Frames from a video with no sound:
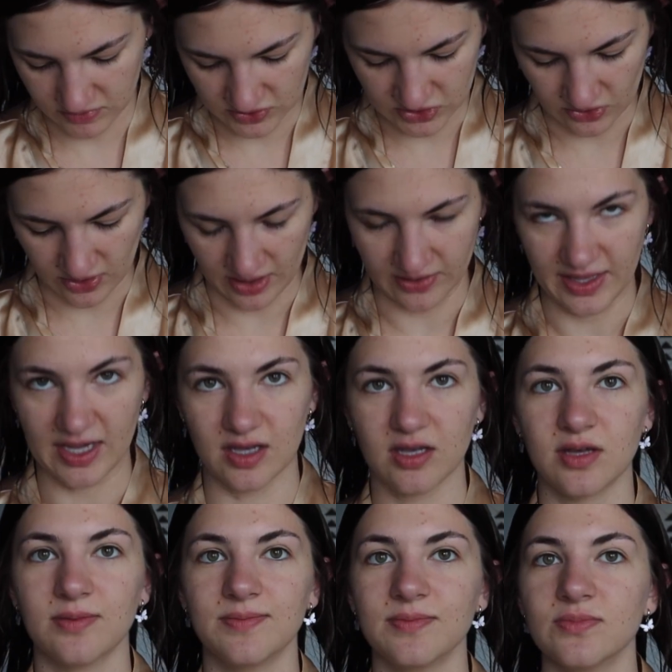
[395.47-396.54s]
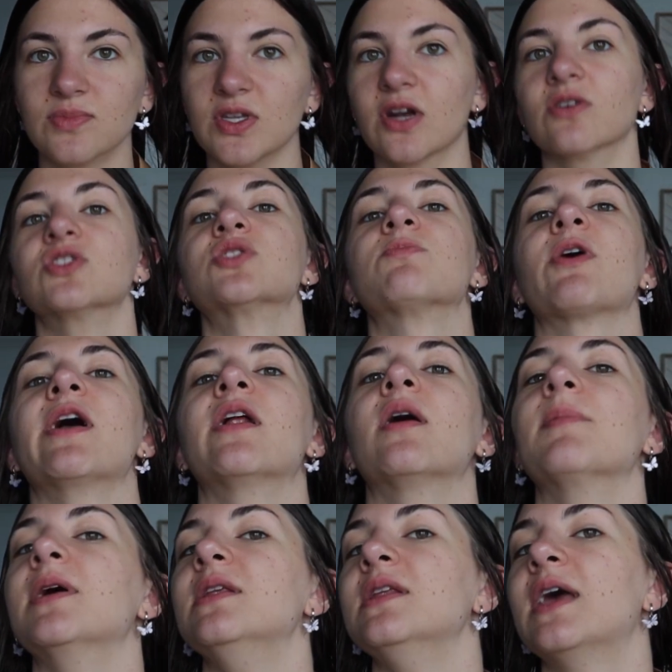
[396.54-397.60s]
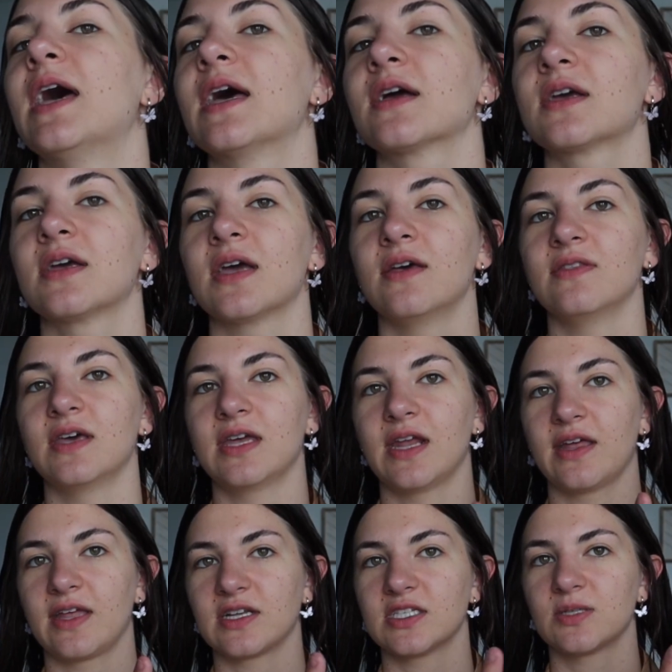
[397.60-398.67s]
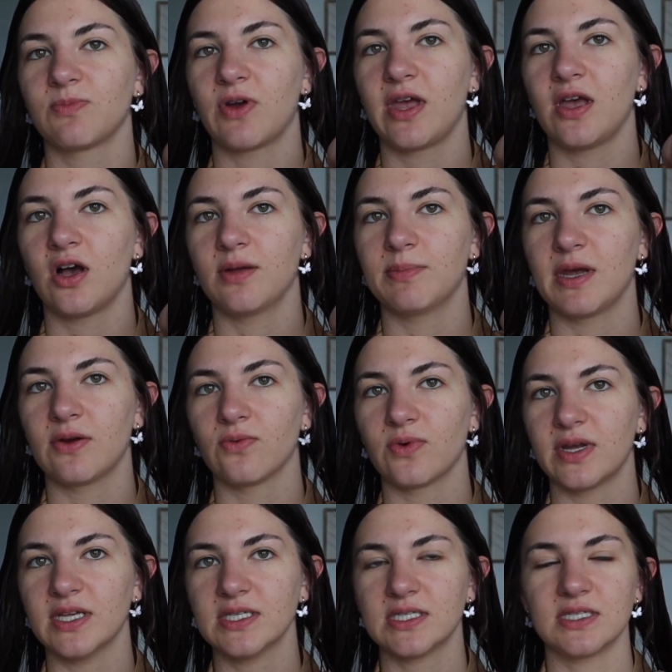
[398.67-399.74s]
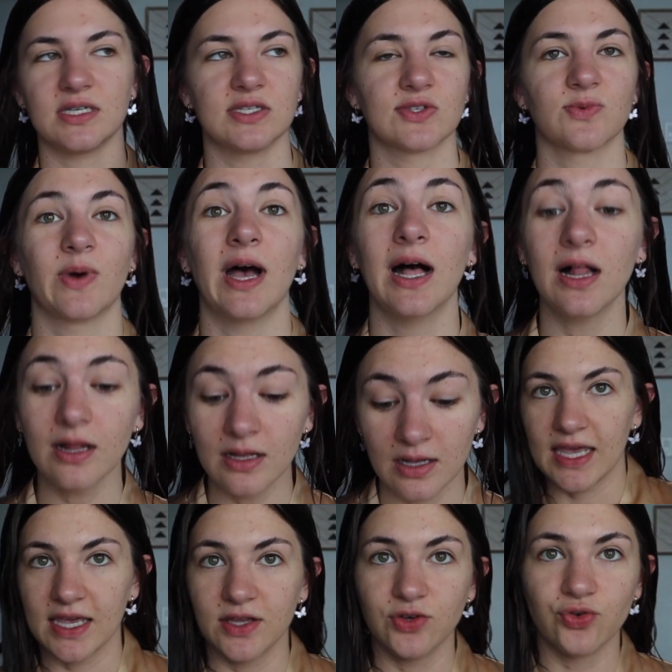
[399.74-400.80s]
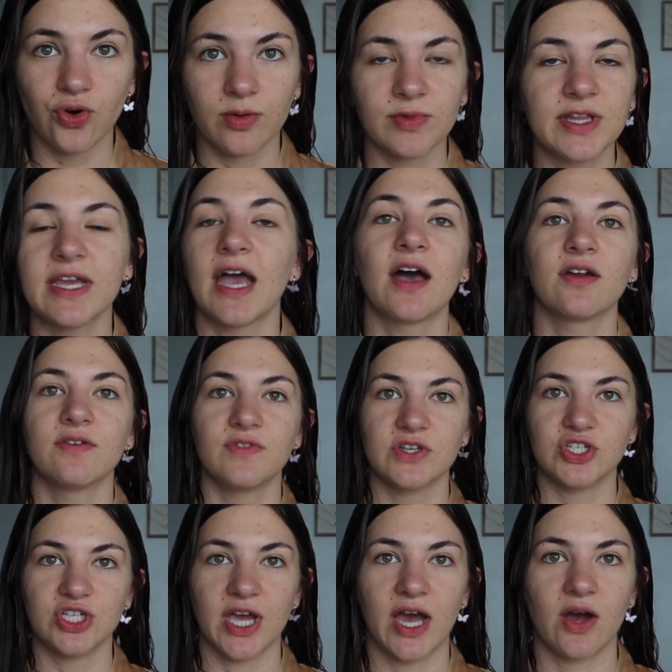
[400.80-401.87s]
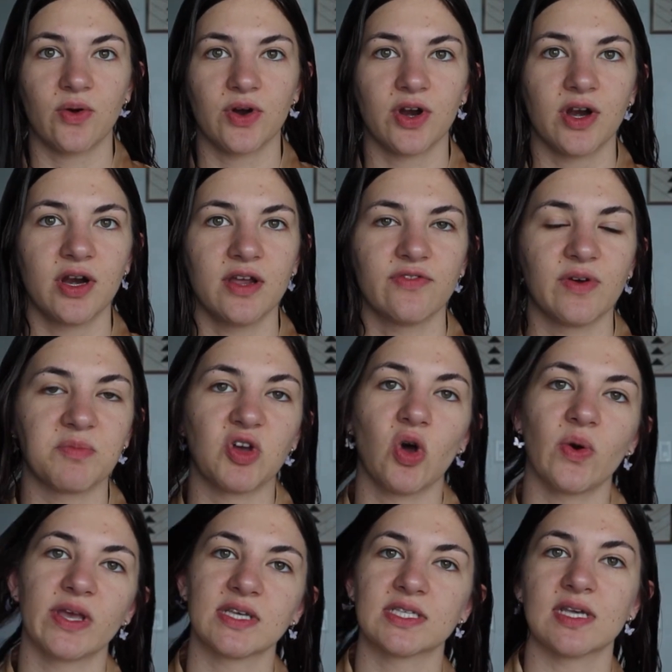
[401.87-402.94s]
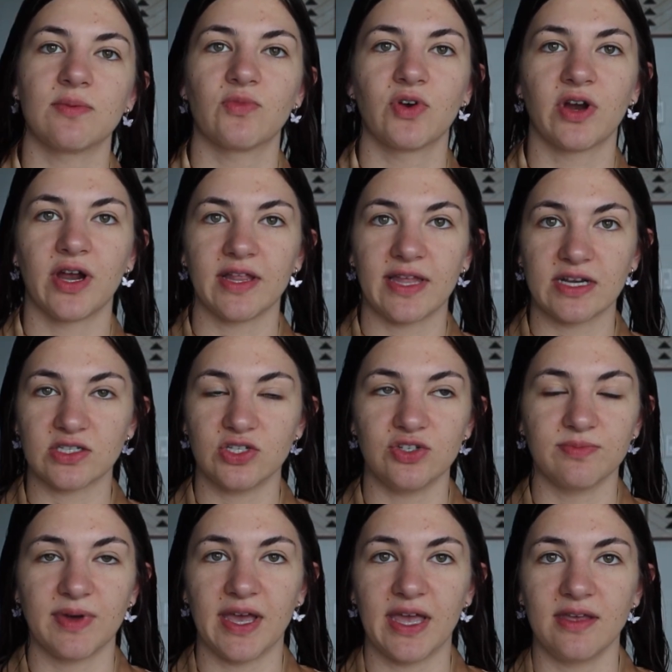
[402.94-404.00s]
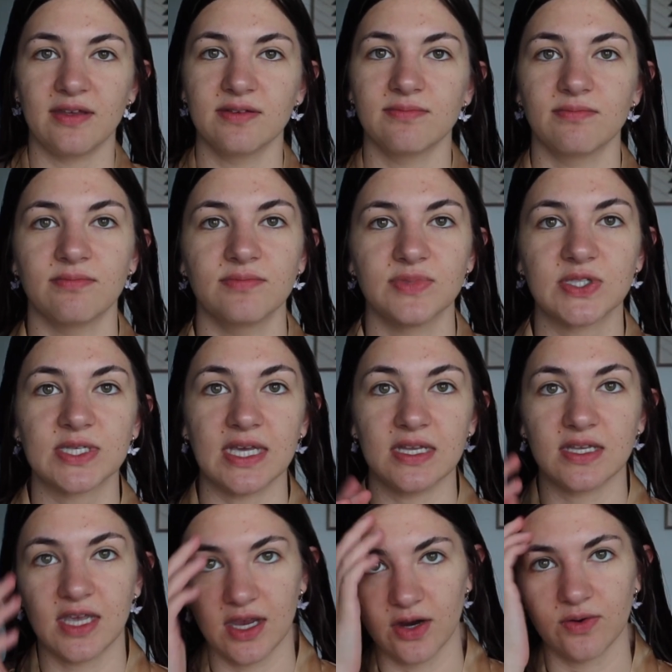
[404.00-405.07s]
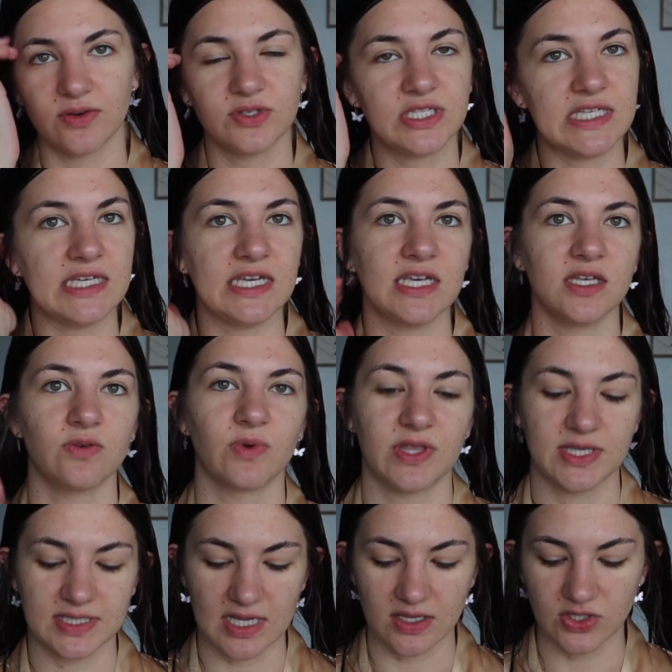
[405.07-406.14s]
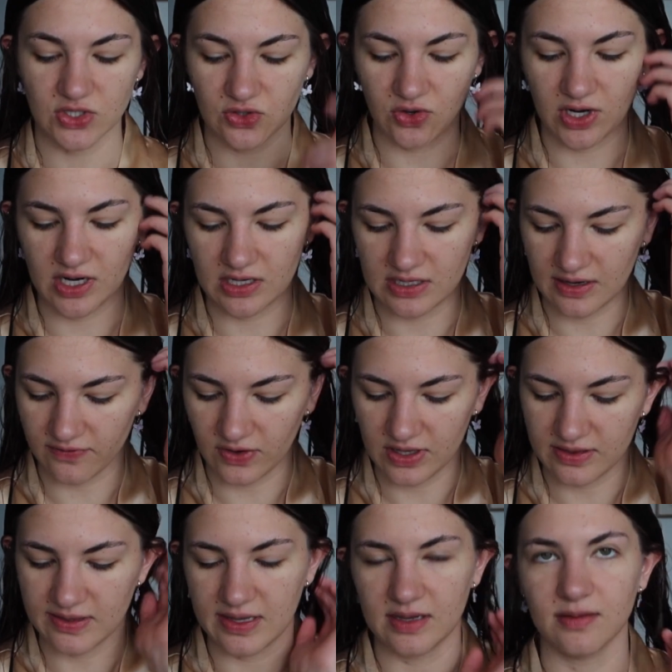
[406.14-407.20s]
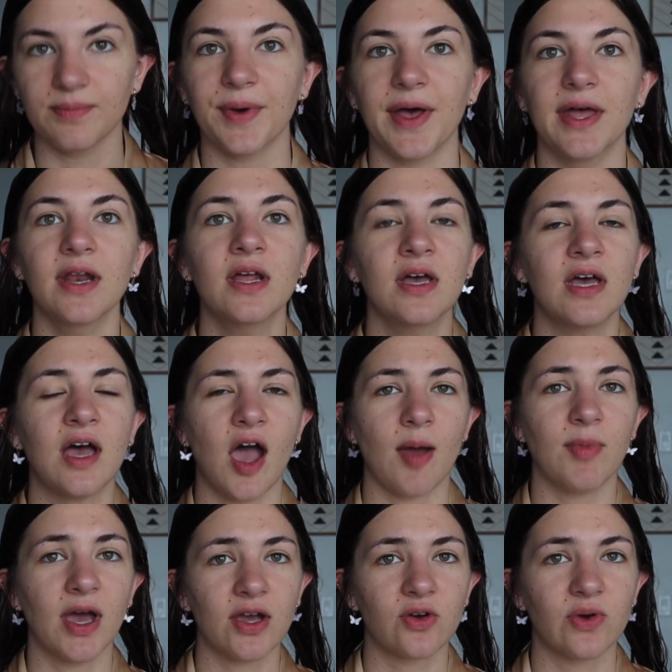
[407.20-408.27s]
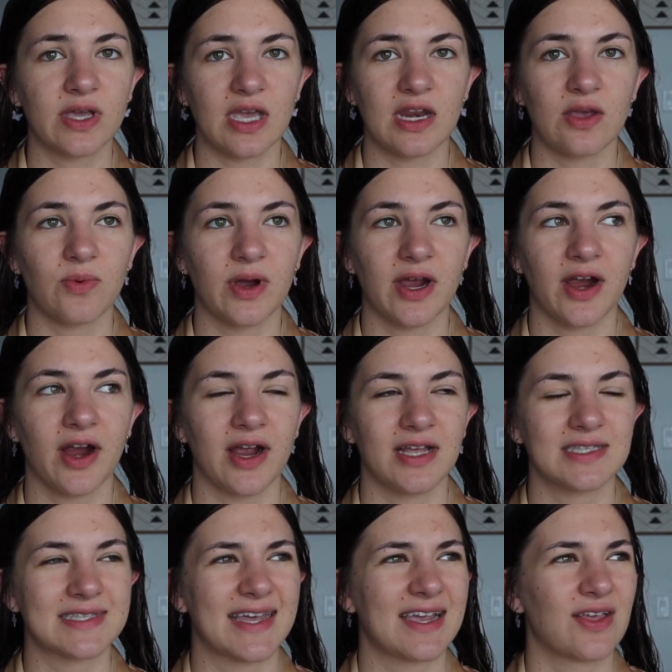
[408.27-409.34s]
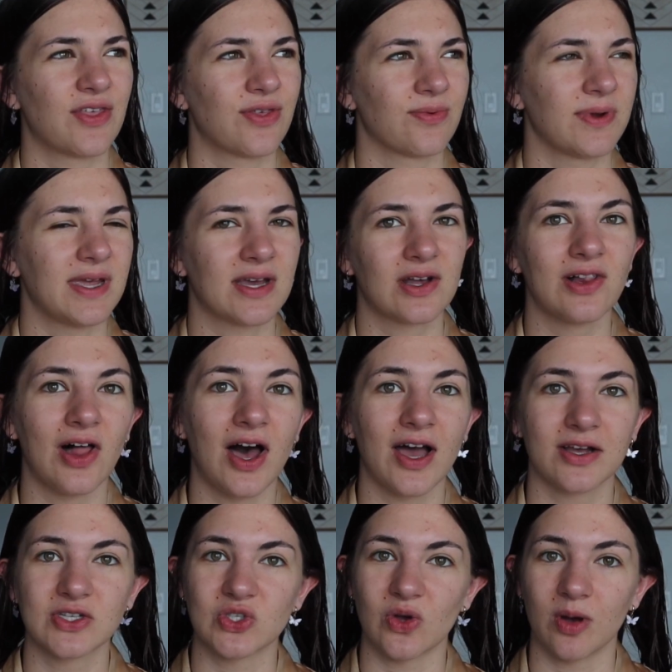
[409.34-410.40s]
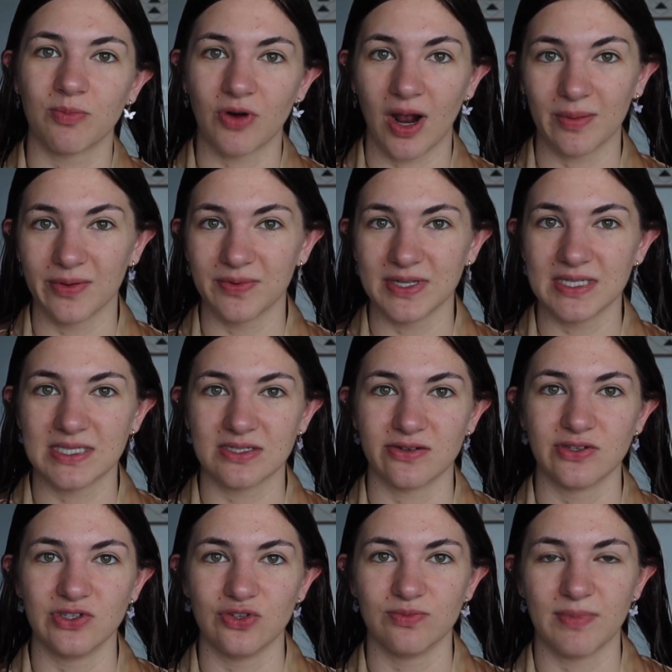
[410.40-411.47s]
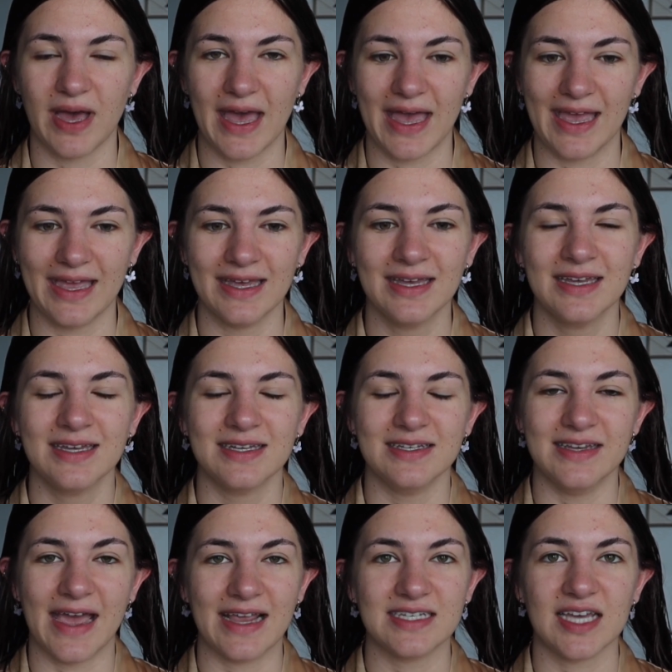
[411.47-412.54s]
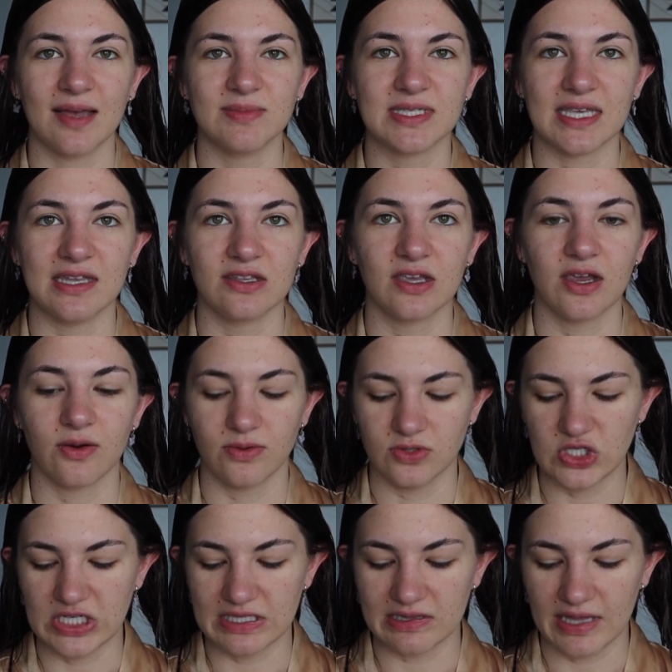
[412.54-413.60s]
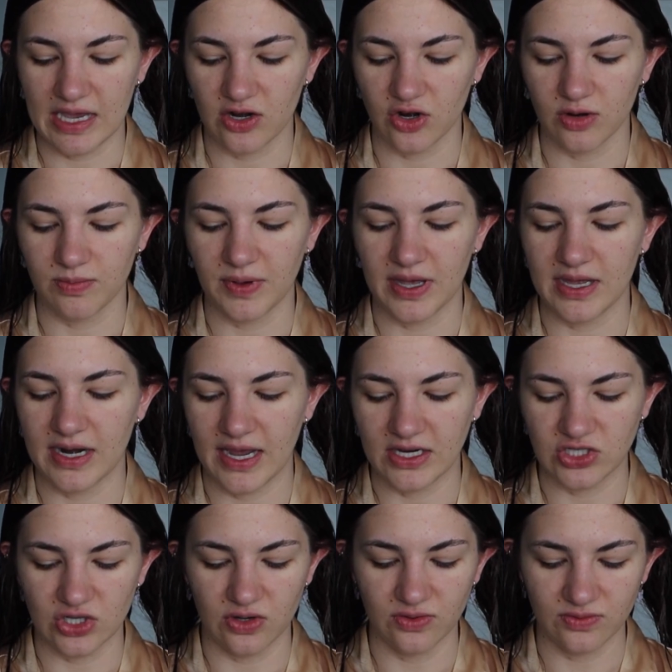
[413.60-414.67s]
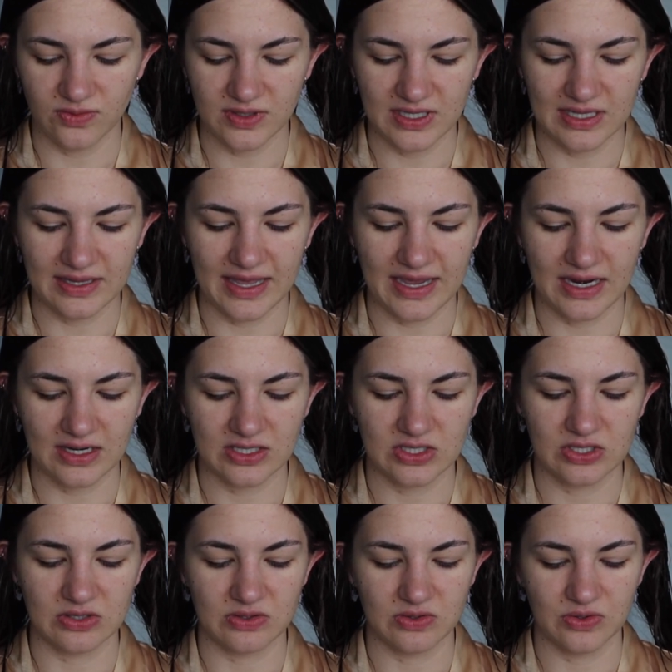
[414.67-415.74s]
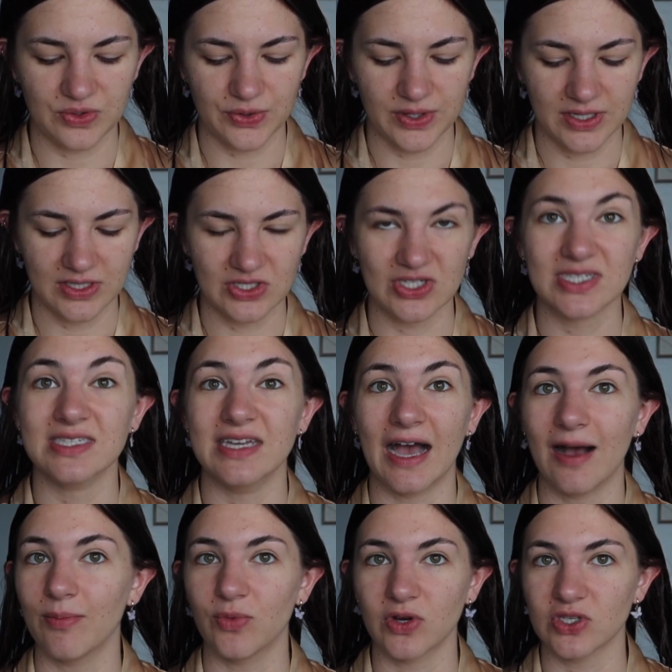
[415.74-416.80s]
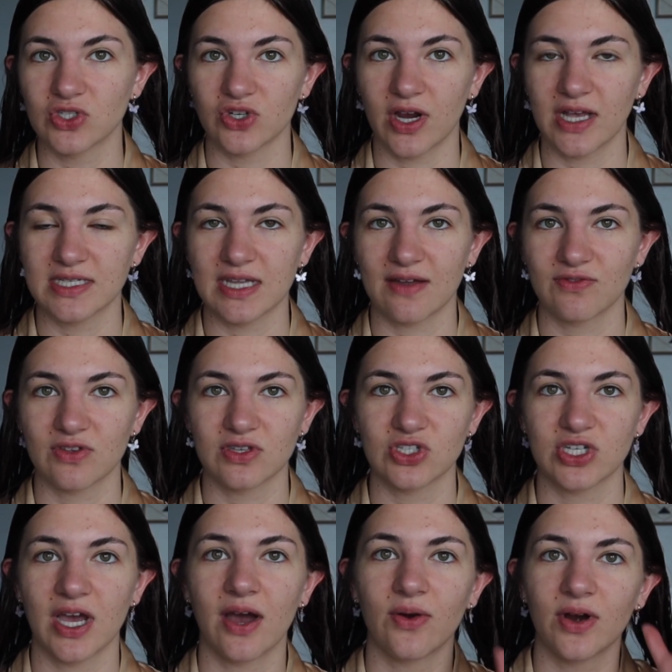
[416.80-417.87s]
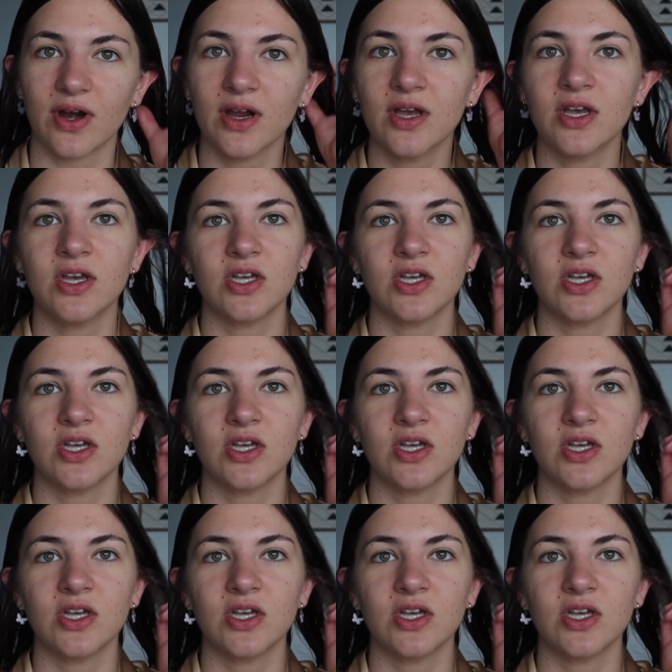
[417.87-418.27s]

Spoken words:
So I'll like, you know, spray it on my neck, and then I like to spray it on my wrist as well. And normally out of the shower, if I'm going somewhere, I like to do my skincare routine with sunscreen and everything, but I'm not going anywhere. It's like 3 o'clock, so I'll probably still do my nighttime skincare routine later, but I don't really like to just not moisturize after the shower.